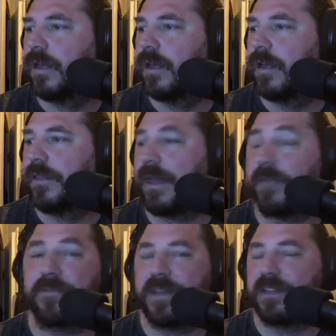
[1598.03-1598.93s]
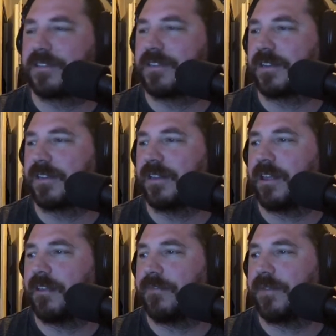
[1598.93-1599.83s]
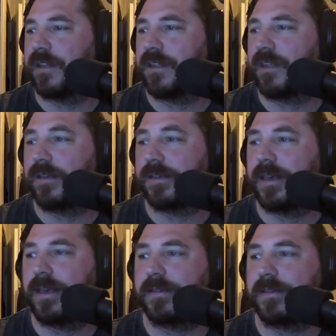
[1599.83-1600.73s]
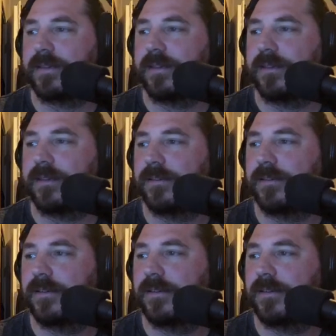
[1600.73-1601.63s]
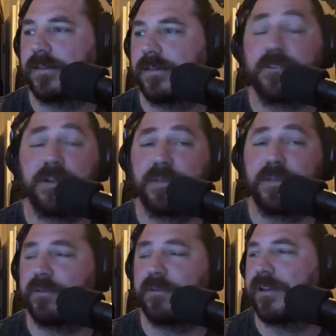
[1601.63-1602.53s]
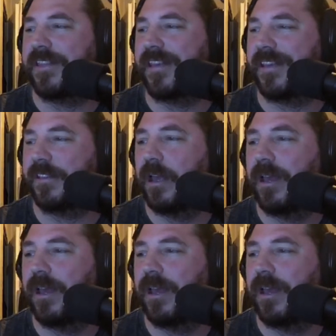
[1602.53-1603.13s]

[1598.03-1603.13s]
That reveal sucked in Leatherface. Yeah, I can't. I agree with you on that.